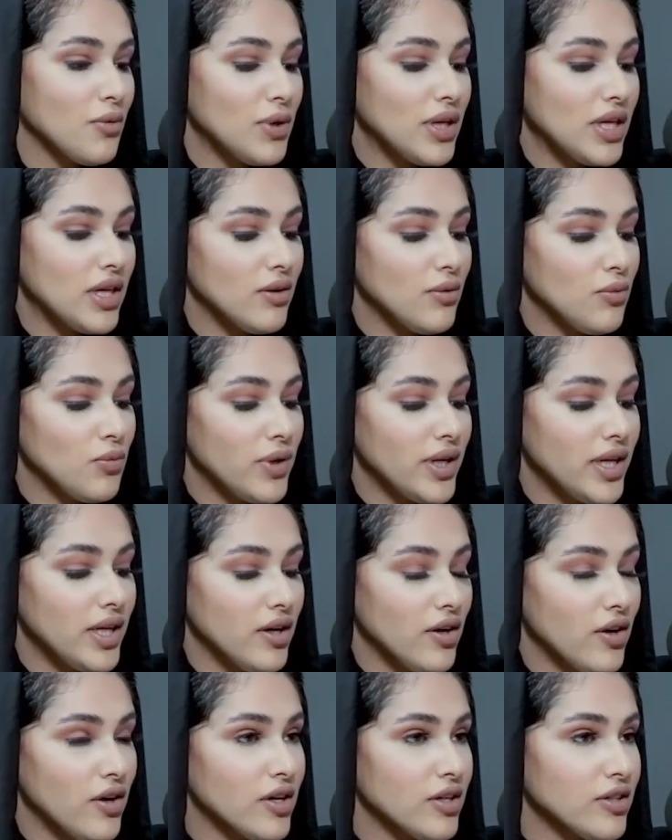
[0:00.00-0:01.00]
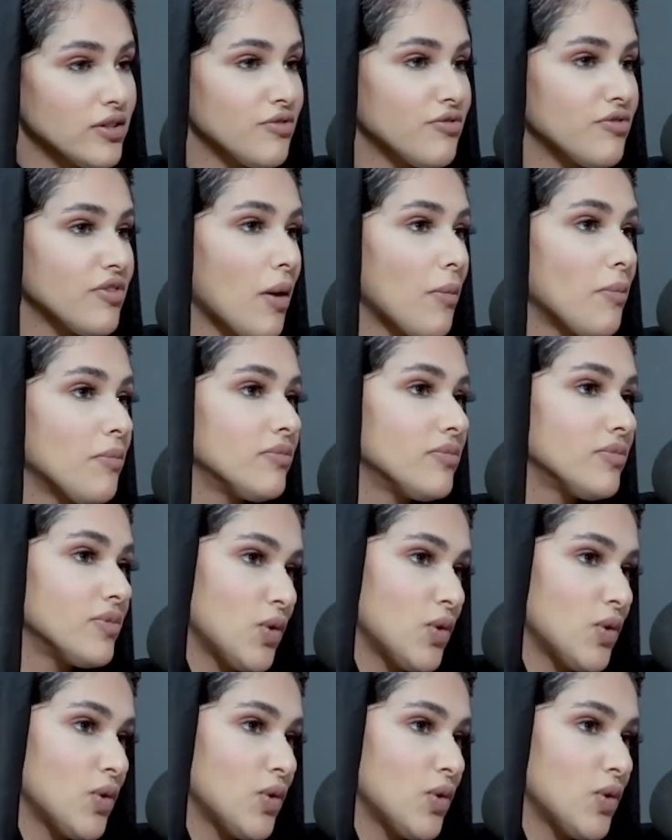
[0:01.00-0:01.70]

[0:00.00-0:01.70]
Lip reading: we earned from